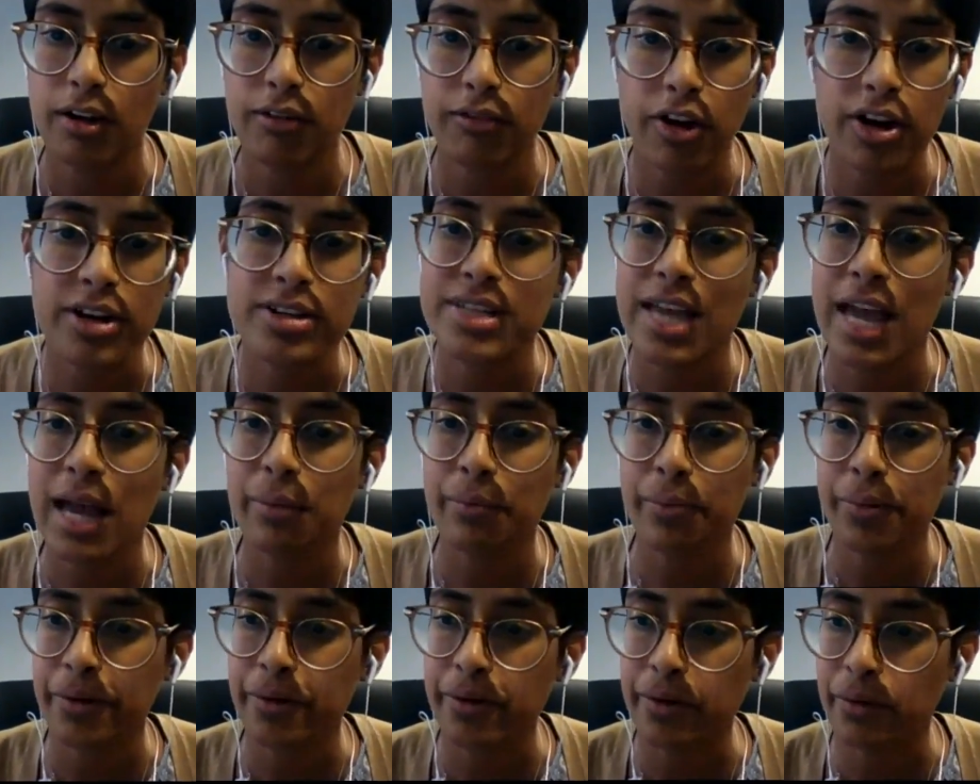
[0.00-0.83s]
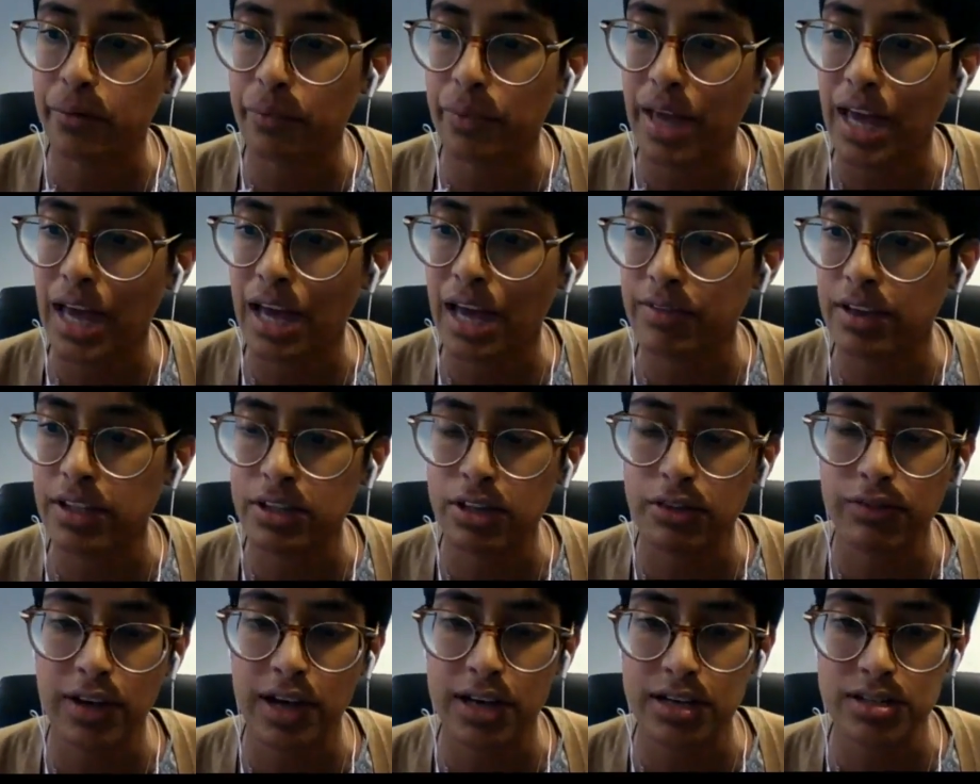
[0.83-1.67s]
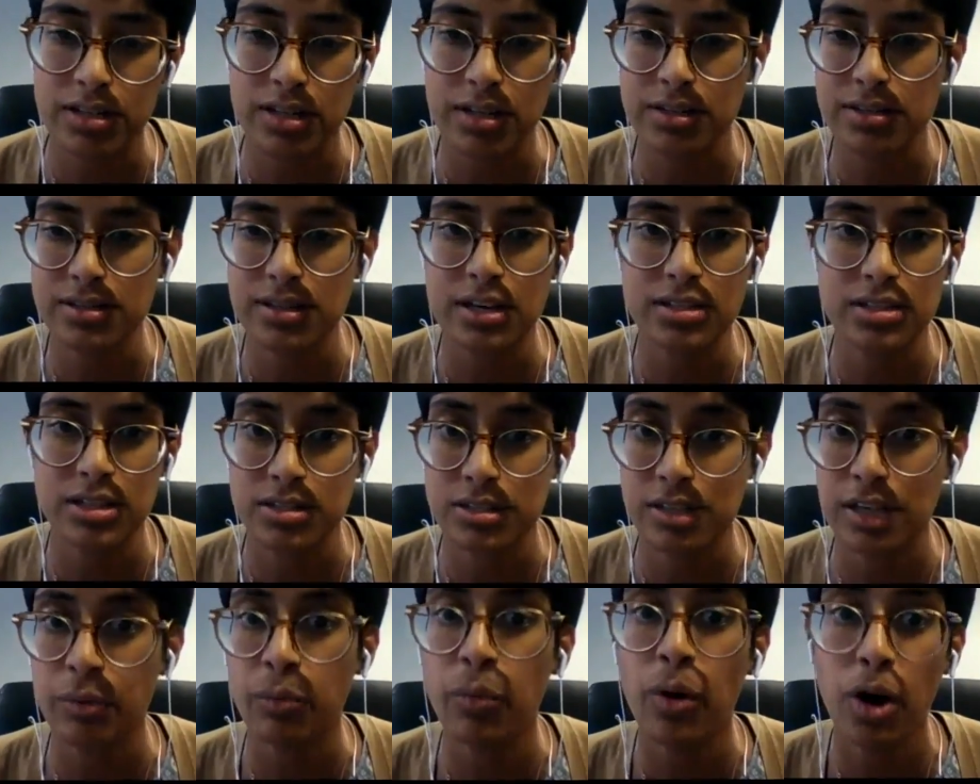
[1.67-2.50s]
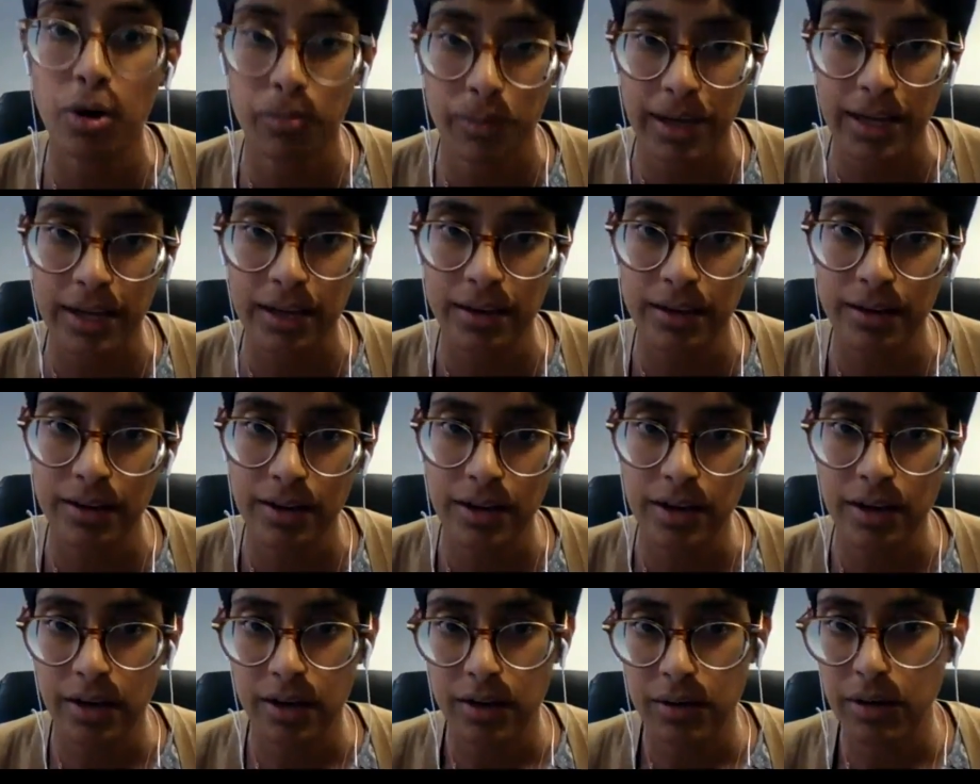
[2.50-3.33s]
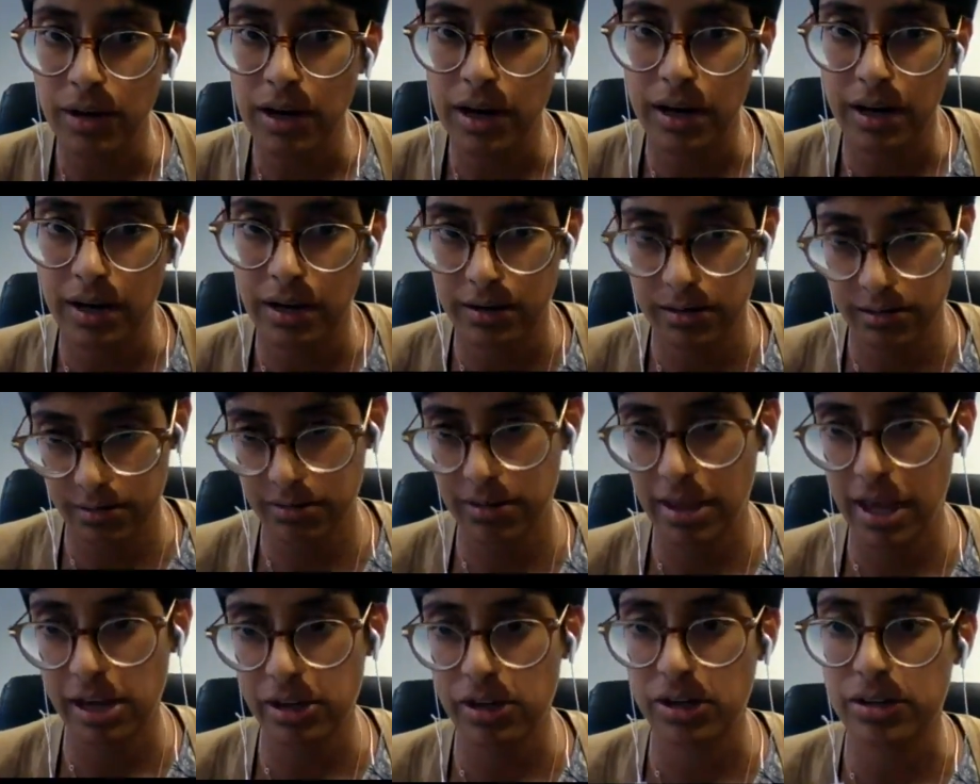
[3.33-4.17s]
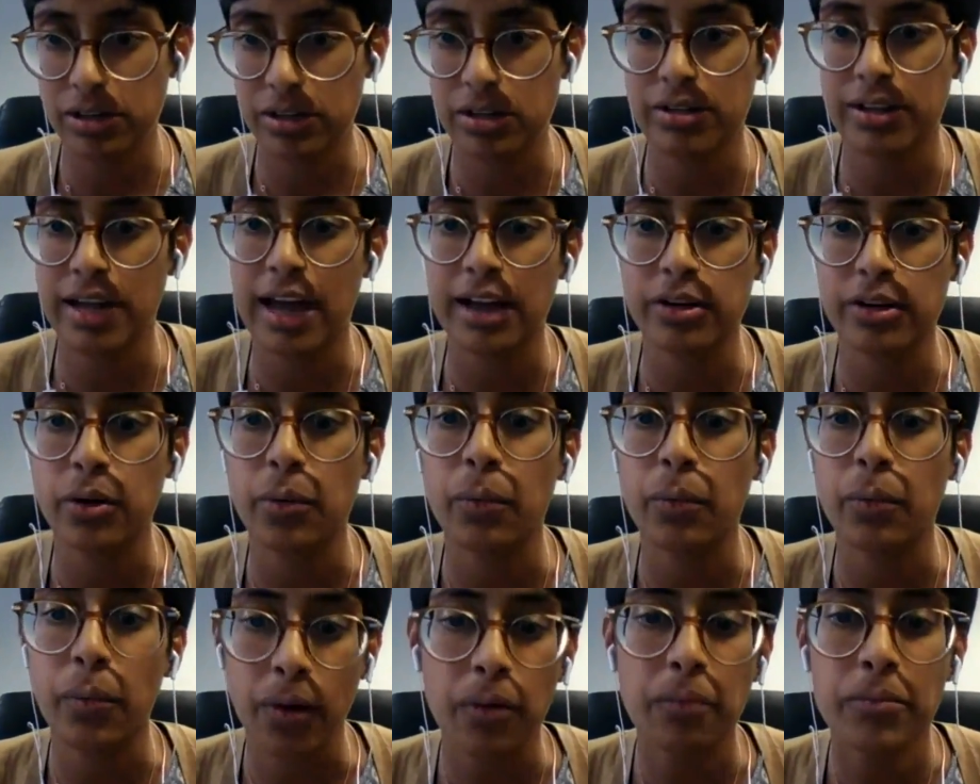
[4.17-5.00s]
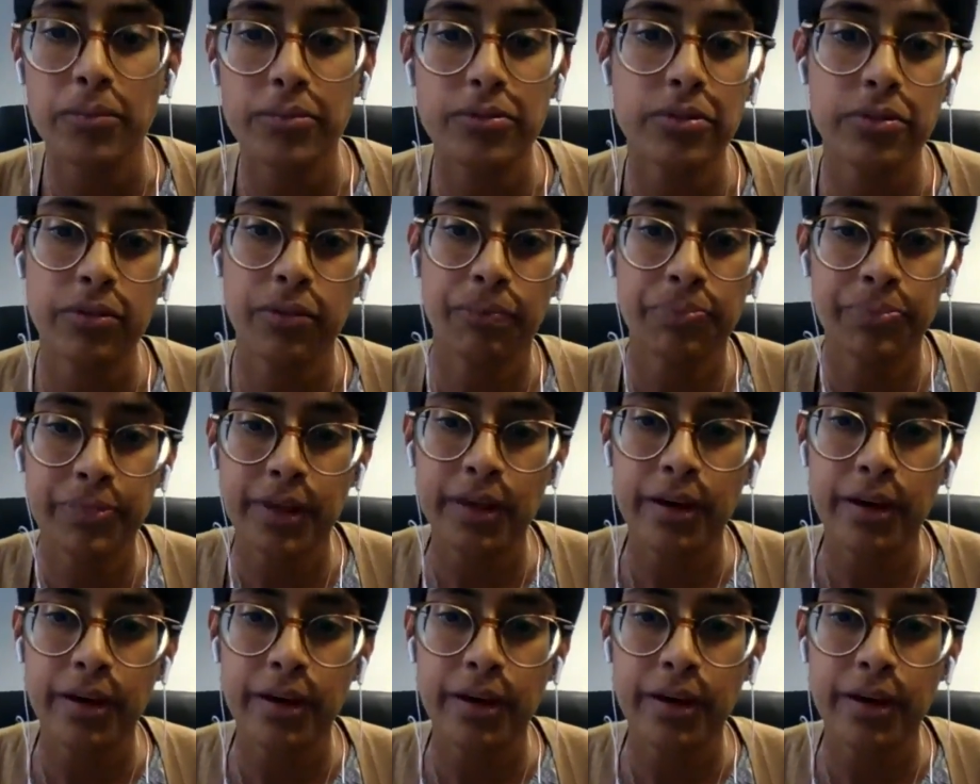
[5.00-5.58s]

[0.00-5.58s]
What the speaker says: For example, we have interventions such as deworming that are to tackle worms.